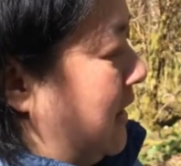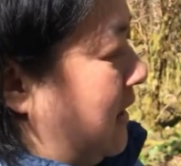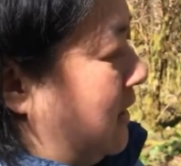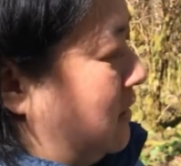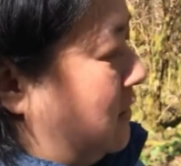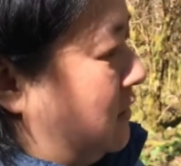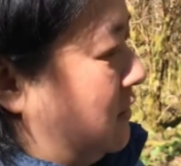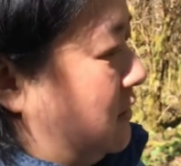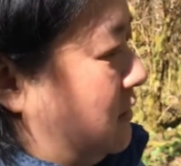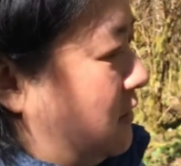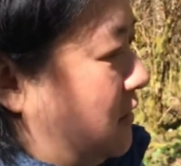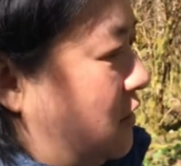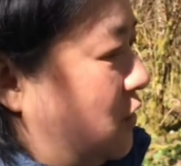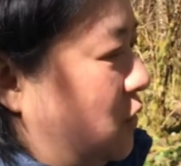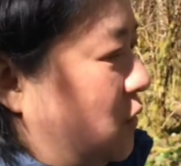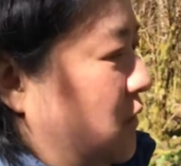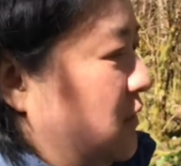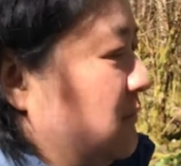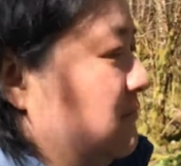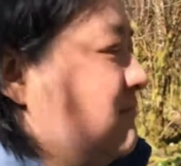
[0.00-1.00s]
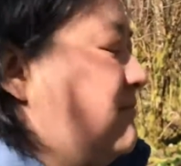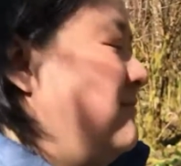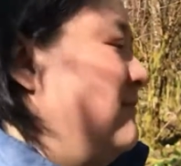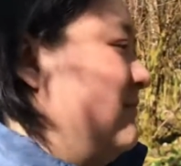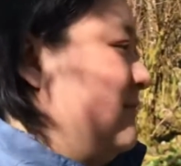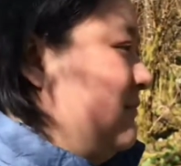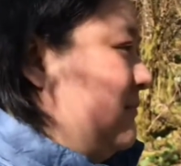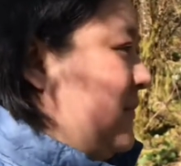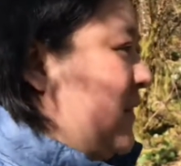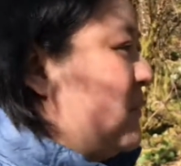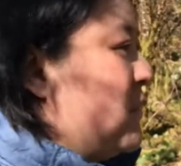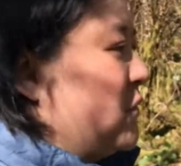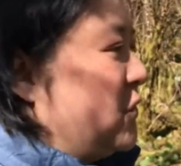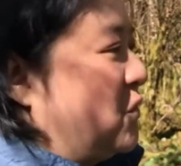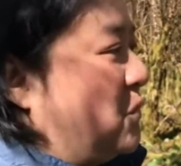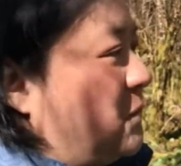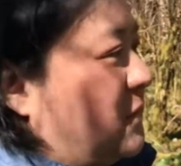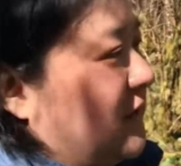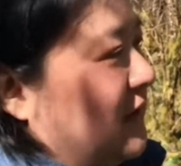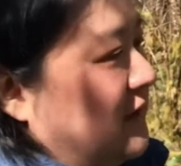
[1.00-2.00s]
That, people
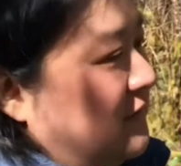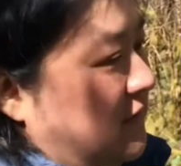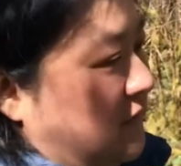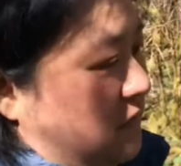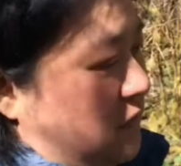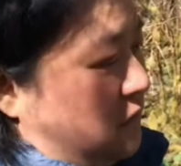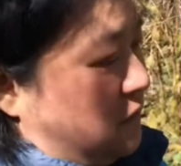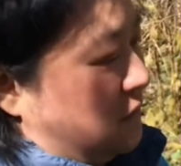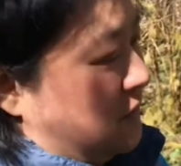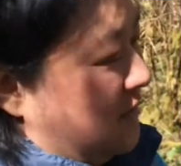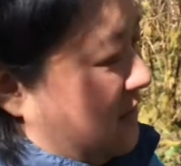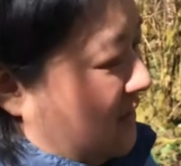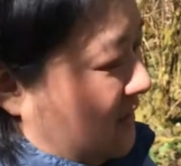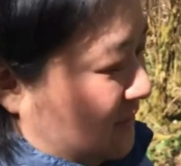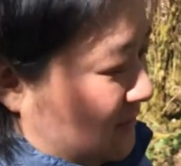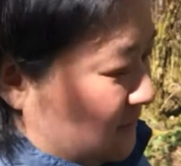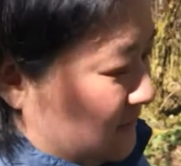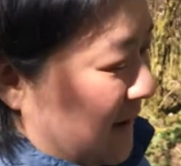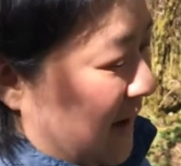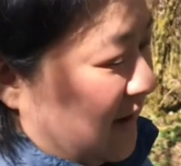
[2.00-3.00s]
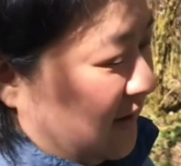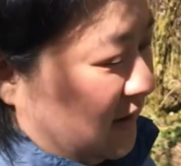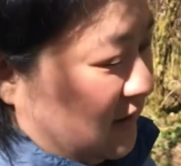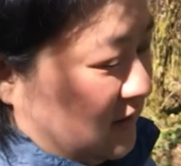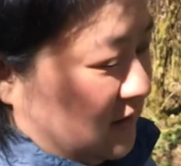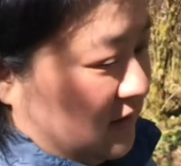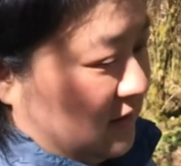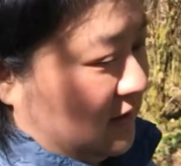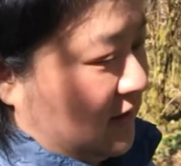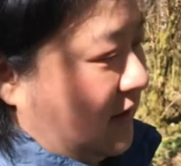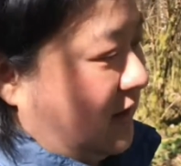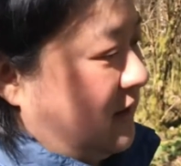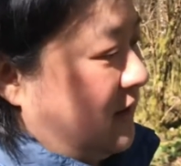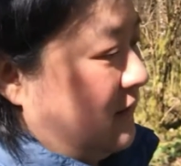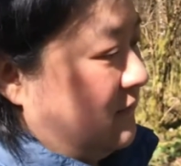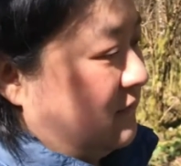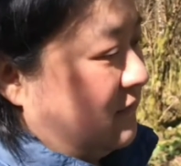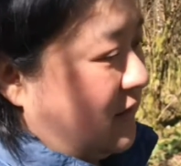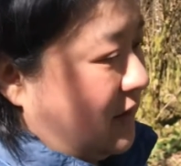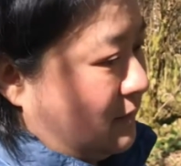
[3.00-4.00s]
do believe if you smack it and like
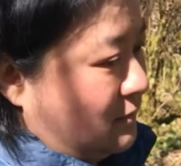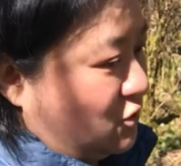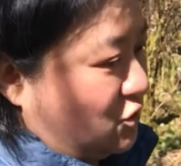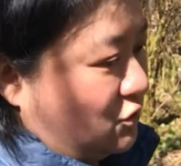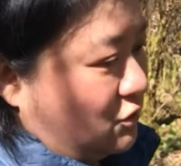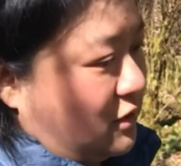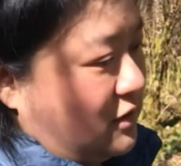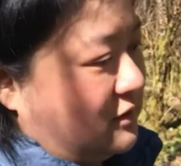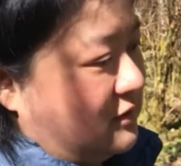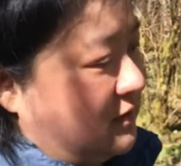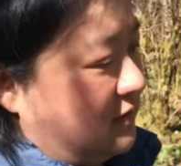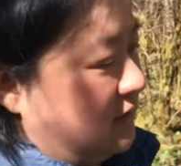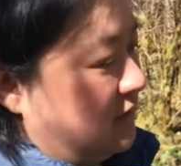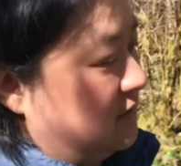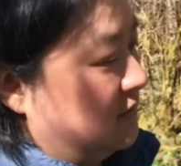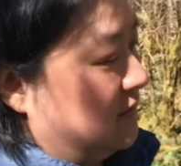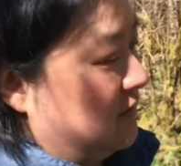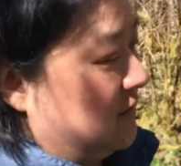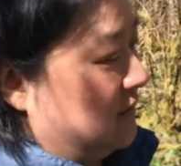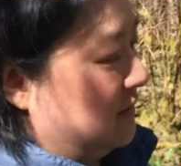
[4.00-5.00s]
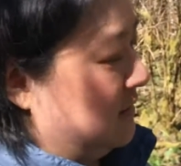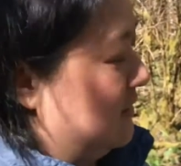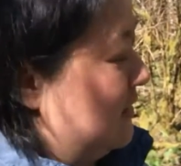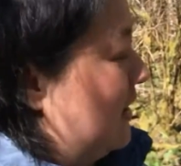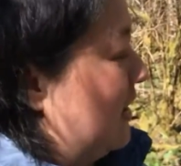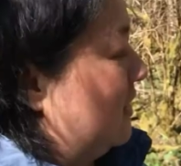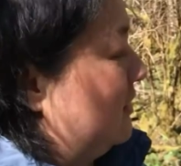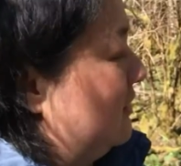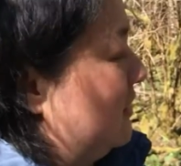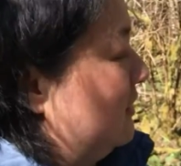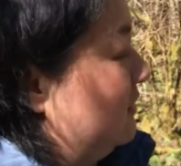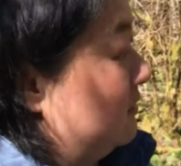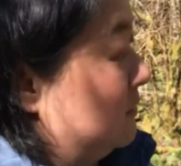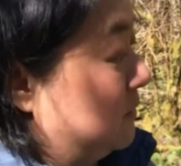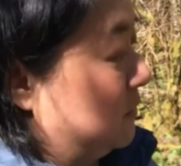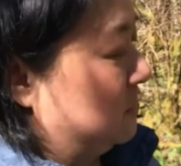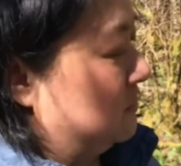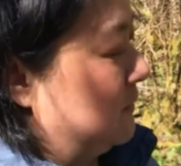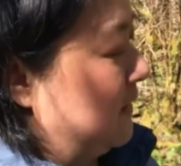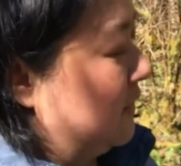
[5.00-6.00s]
inflame joints and this and that, that's
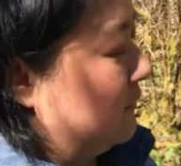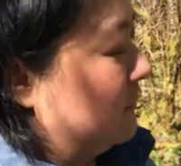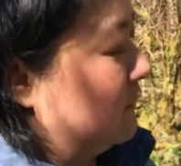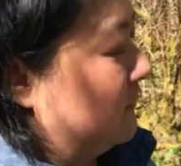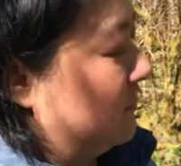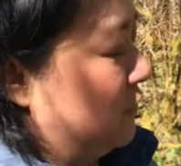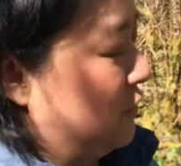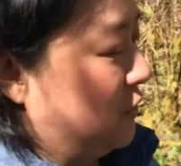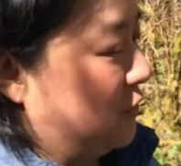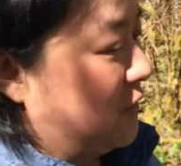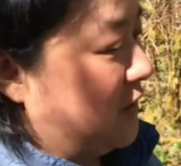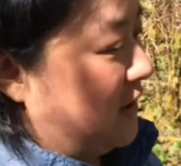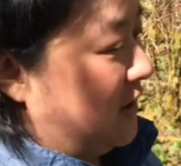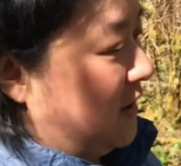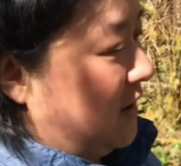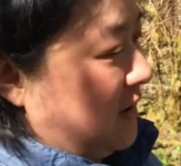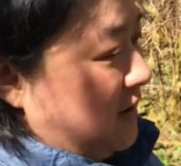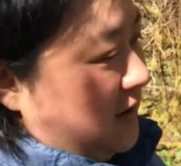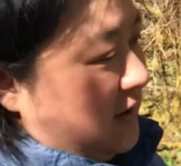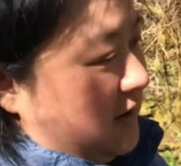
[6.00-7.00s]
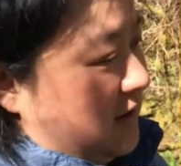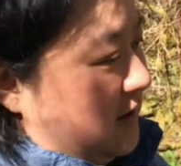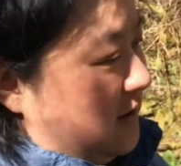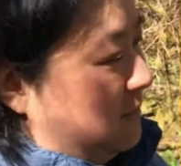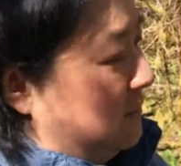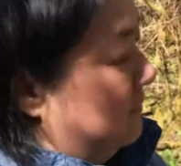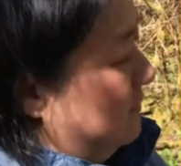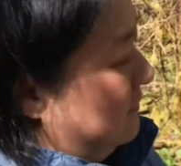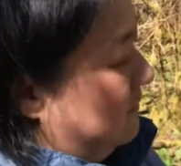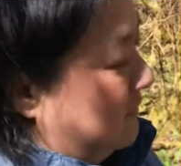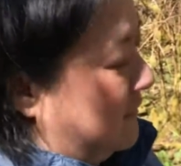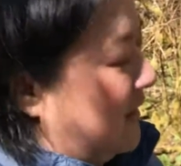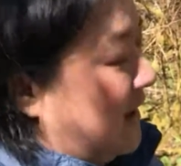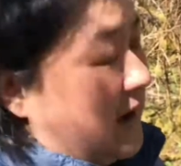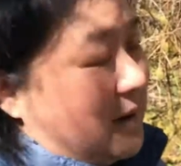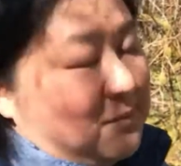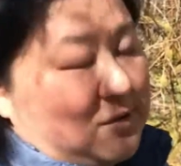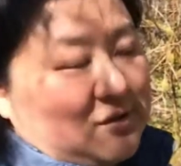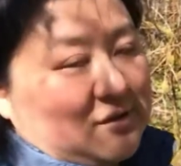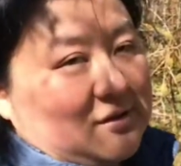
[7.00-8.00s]
supposed to be helpful for you.
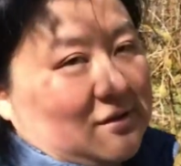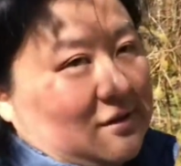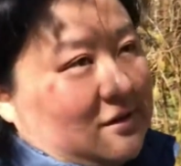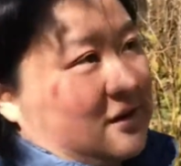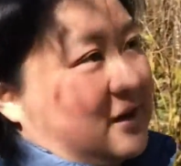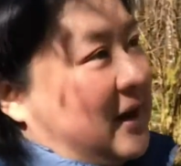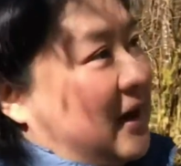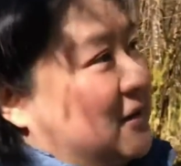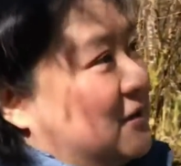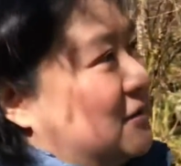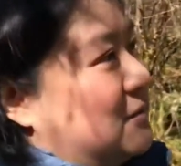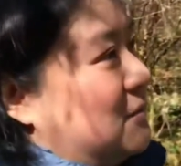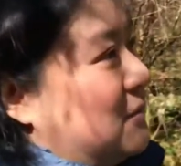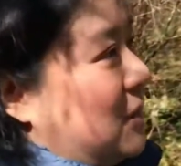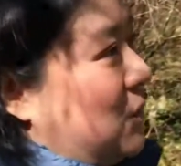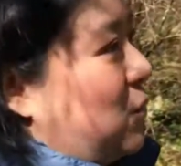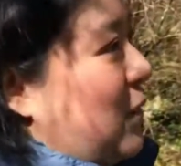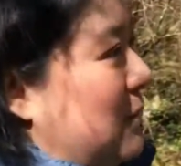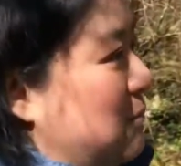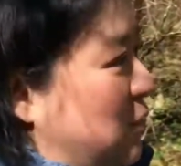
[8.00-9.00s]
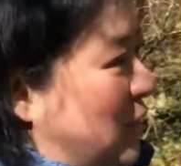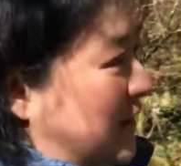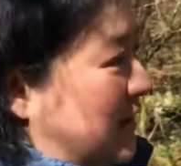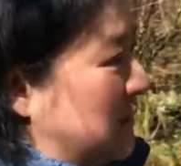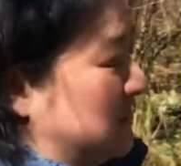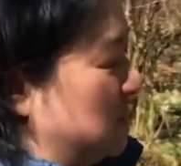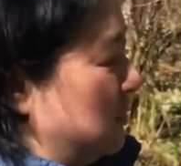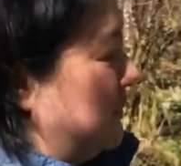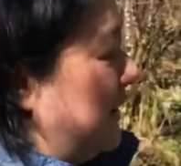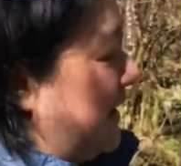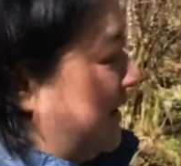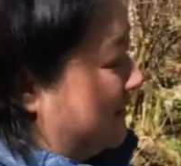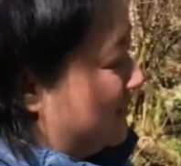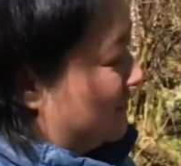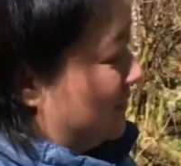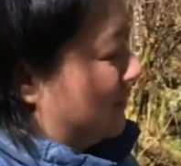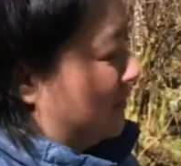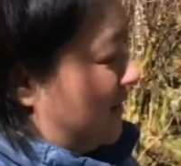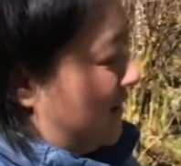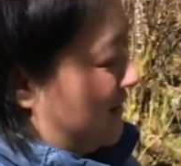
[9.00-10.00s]
I'm just, I guess, a wimp when it comes to pain,
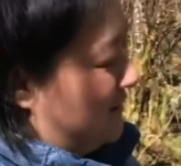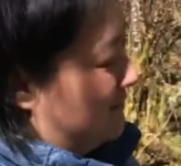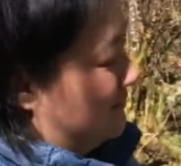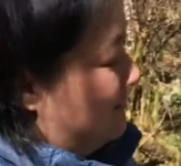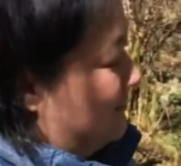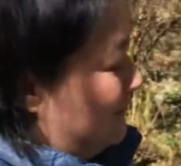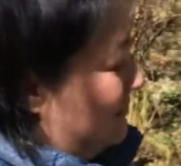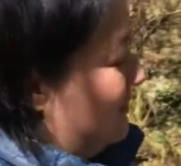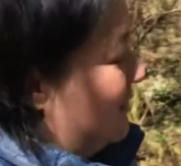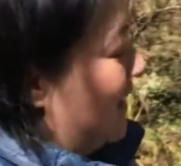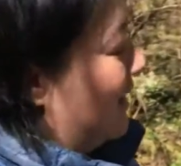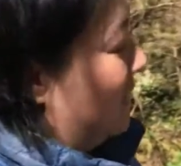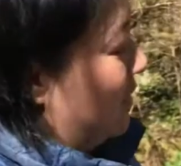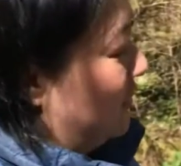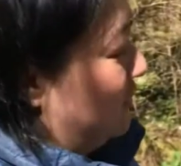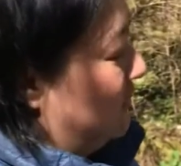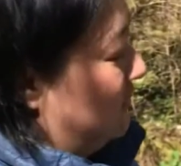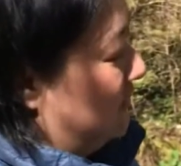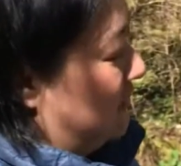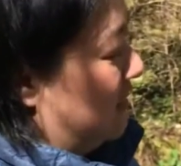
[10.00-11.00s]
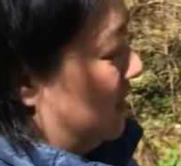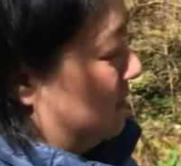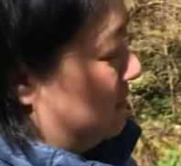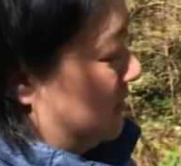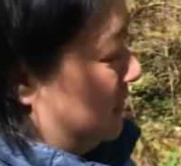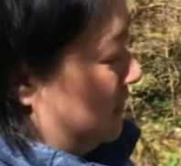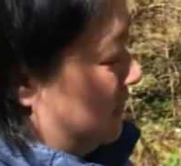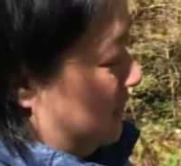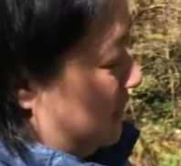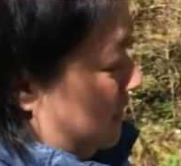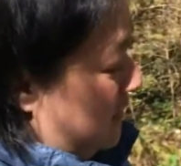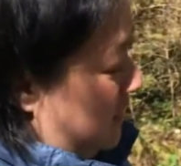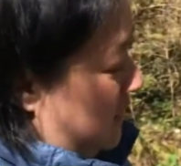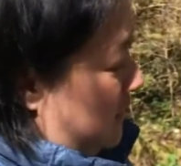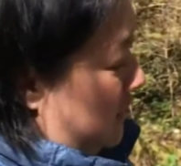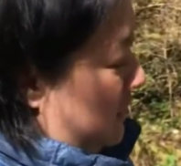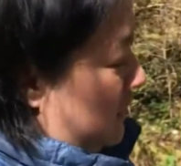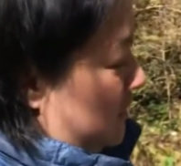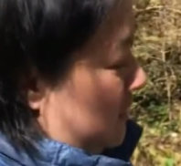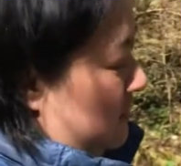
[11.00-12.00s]
so I tend not to do that. But
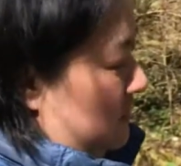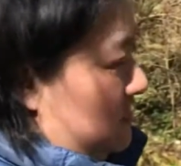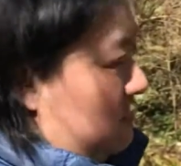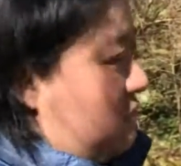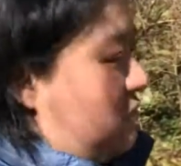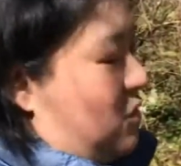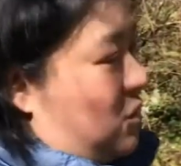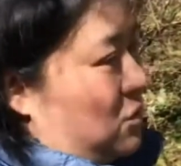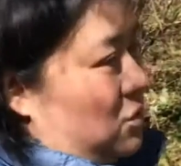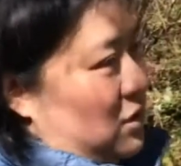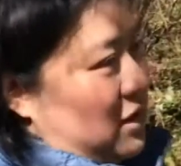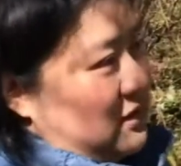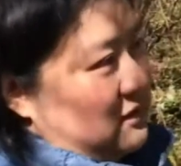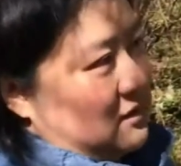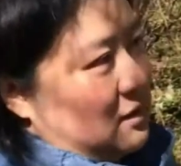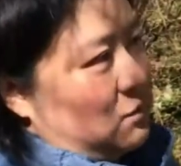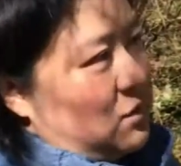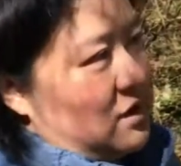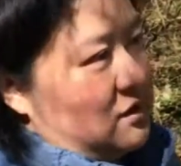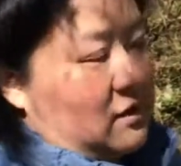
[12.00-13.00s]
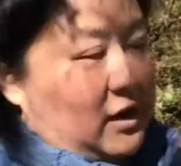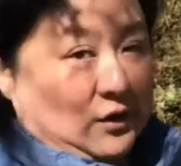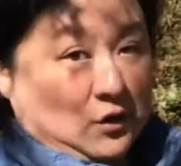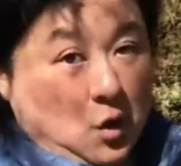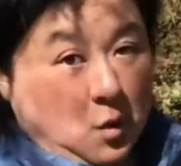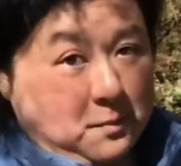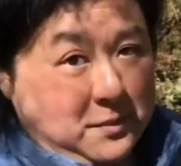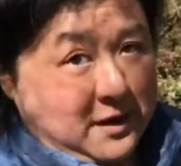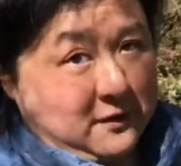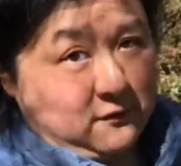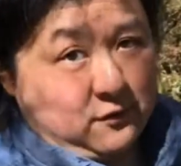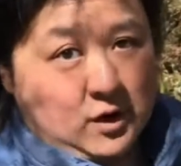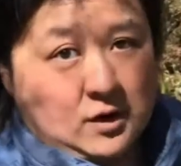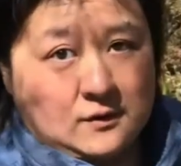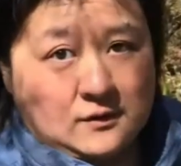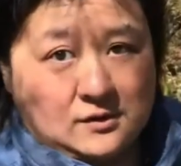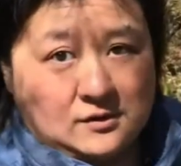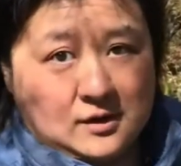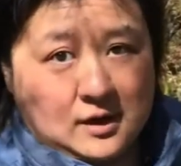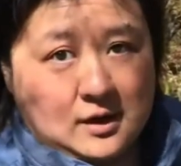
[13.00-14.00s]
so in some ways, like, don't be afraid
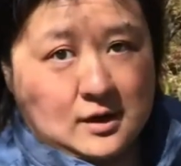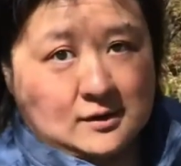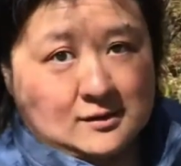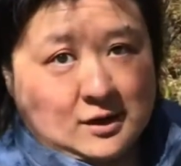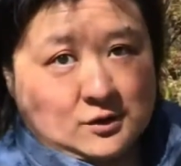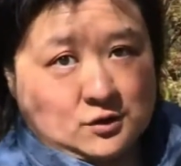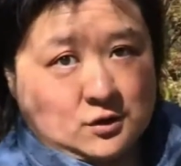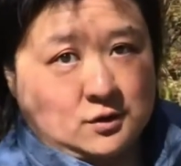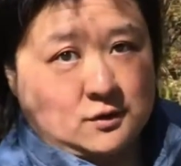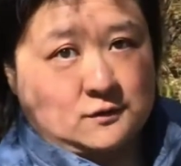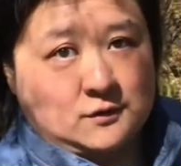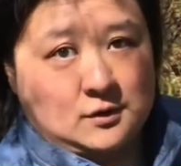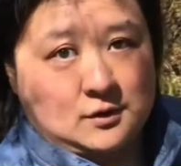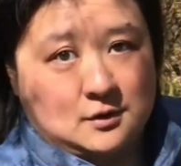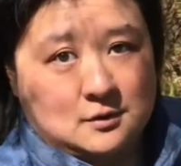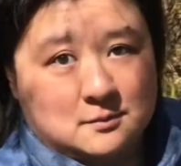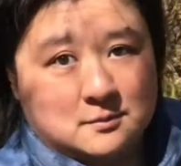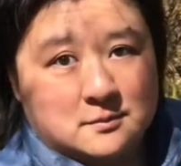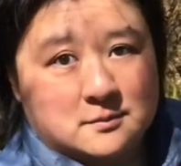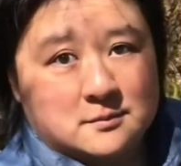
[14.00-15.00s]
of a sting. It's actually good for you.